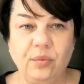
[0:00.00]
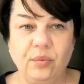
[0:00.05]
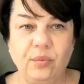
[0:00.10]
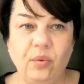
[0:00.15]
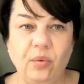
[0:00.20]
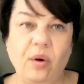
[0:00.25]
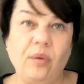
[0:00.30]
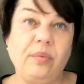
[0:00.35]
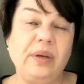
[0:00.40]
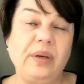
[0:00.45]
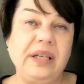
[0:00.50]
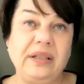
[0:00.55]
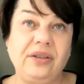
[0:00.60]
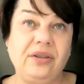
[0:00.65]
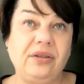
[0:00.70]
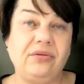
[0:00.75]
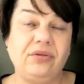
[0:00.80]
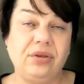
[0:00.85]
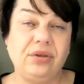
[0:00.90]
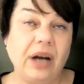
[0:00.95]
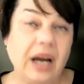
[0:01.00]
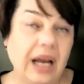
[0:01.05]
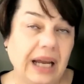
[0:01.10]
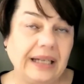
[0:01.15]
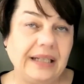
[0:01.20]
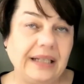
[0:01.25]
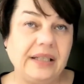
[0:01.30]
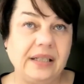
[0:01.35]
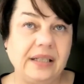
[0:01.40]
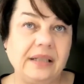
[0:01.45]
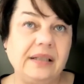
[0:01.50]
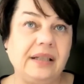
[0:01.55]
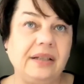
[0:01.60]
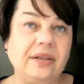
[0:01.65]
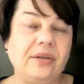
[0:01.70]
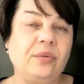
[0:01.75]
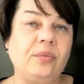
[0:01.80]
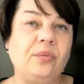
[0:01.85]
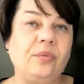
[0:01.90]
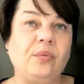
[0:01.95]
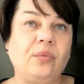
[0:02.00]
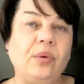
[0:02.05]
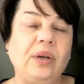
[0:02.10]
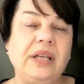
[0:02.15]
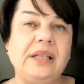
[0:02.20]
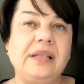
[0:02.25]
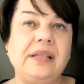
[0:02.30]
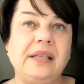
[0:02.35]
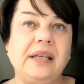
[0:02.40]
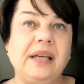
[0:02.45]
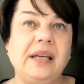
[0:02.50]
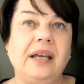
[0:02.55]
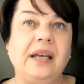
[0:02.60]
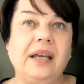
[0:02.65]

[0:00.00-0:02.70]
What we tried to do was